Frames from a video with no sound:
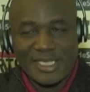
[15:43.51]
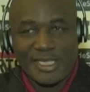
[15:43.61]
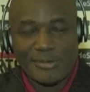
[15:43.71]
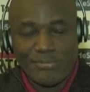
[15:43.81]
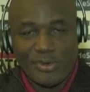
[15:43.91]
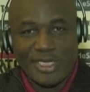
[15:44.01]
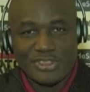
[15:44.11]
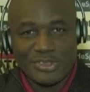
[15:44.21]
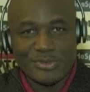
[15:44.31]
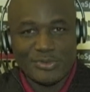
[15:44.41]
kind of
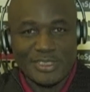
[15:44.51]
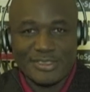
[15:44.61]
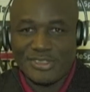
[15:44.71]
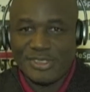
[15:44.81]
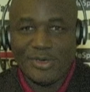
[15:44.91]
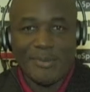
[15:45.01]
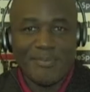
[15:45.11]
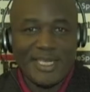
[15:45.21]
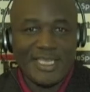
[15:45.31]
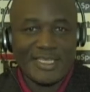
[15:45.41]
point to a
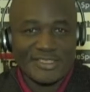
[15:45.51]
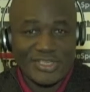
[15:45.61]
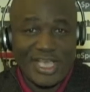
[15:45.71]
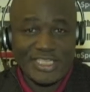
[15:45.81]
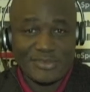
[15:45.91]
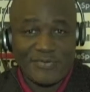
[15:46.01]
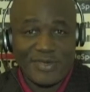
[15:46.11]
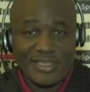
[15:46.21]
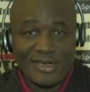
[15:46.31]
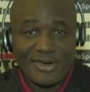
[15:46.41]
mini
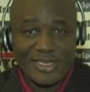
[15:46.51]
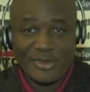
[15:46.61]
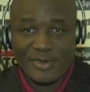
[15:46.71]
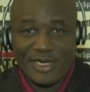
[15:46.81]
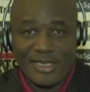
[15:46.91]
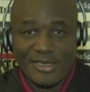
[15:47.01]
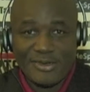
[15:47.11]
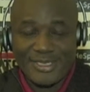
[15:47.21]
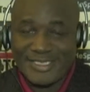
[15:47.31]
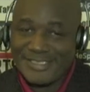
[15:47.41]
catastrophe there in
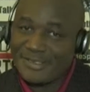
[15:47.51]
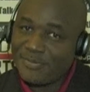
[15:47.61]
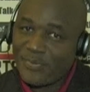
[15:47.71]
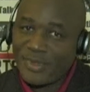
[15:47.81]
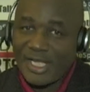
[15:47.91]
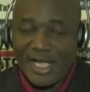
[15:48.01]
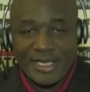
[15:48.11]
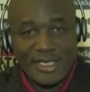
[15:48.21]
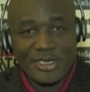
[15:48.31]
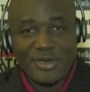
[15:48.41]
Ohio, and
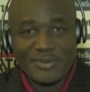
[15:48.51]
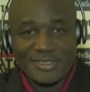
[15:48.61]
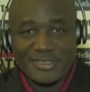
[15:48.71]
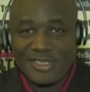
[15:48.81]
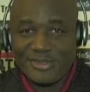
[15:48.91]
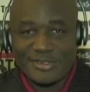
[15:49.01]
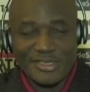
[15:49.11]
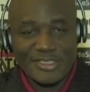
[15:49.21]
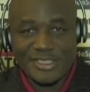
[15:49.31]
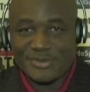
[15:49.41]
I got to go with the
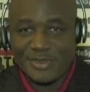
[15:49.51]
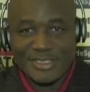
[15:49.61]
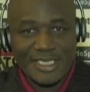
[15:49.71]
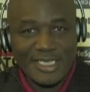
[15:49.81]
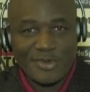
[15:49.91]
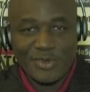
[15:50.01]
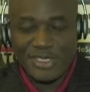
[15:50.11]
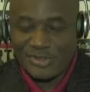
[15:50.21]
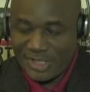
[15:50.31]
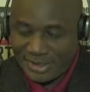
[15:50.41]
Steelers on this one. What
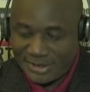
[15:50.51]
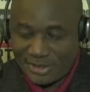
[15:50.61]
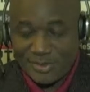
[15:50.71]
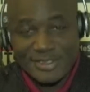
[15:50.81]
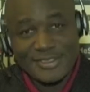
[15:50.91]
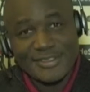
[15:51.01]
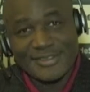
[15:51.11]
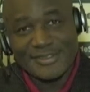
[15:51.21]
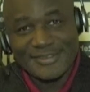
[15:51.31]
do you think there, Chris?